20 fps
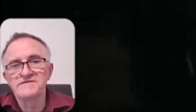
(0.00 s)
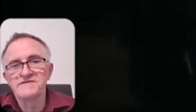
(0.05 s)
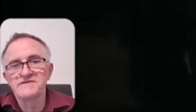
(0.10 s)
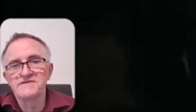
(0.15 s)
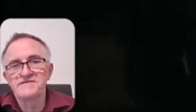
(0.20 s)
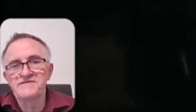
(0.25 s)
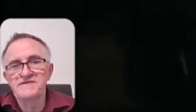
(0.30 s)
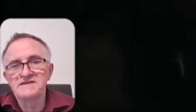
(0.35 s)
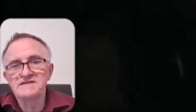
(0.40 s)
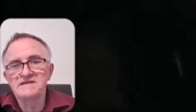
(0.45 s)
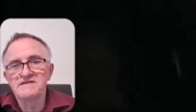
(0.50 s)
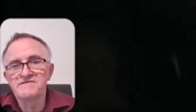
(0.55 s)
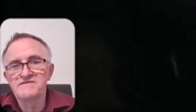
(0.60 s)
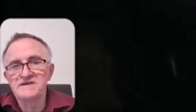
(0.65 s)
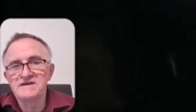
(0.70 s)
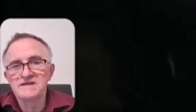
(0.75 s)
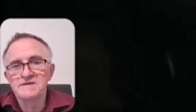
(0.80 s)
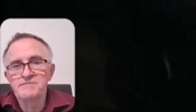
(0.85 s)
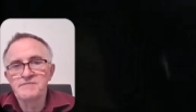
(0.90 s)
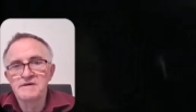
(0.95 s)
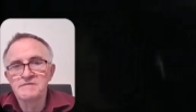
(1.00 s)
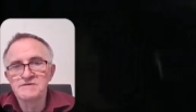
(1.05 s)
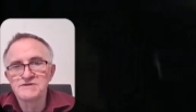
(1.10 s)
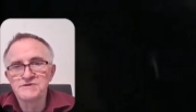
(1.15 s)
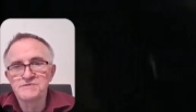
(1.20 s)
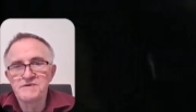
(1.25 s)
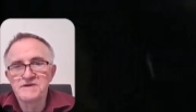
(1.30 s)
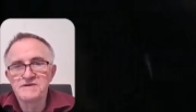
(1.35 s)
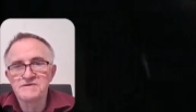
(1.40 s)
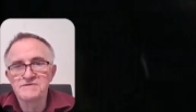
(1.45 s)
civil defense advice
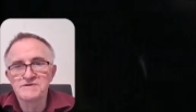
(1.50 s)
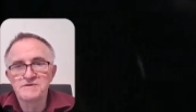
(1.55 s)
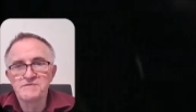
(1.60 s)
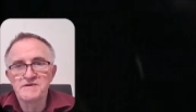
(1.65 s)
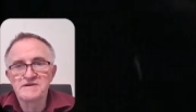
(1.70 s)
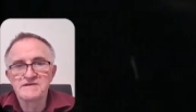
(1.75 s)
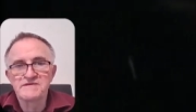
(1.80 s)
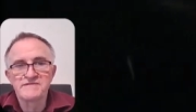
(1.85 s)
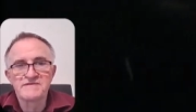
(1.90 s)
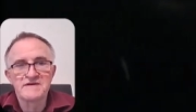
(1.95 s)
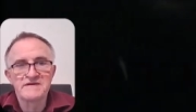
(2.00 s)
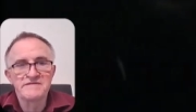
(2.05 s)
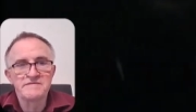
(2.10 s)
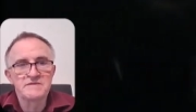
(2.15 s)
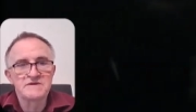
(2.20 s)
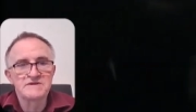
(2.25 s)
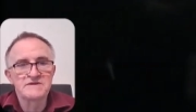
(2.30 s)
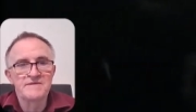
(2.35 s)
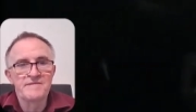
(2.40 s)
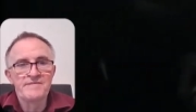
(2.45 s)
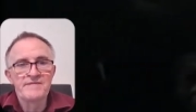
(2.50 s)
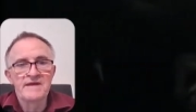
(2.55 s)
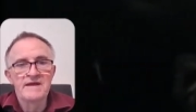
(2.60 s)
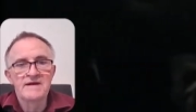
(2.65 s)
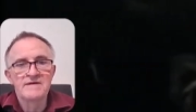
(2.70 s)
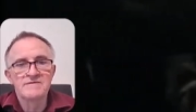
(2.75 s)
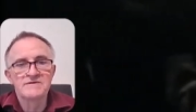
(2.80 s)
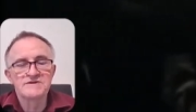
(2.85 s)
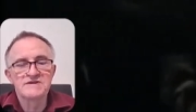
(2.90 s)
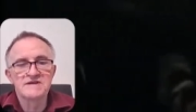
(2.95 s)
published by their respective governments,
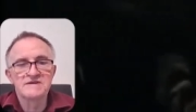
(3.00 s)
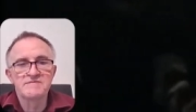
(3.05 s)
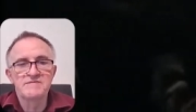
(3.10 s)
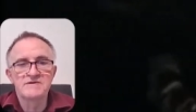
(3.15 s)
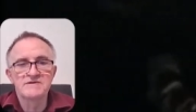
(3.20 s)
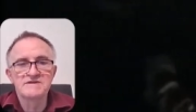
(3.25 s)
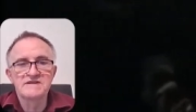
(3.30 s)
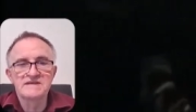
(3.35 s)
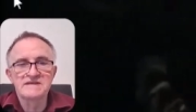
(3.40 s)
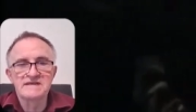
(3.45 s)
which is more